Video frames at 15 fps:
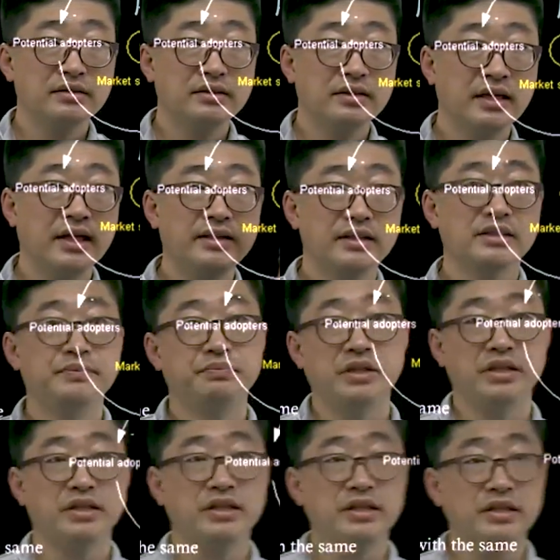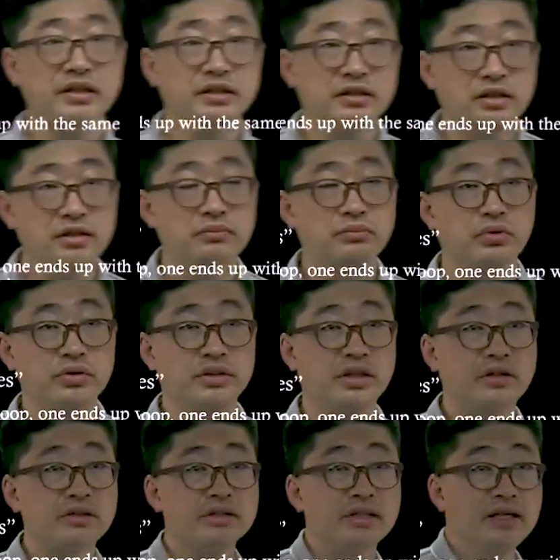that is being here
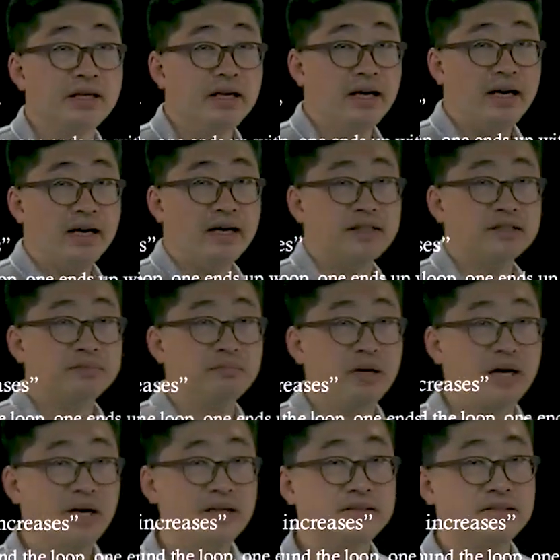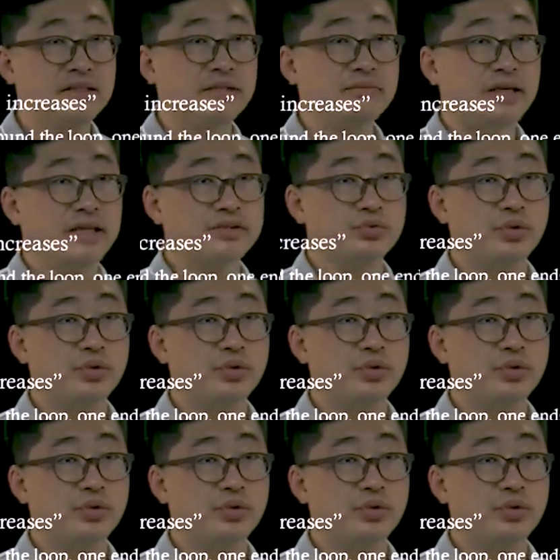modeled as positive as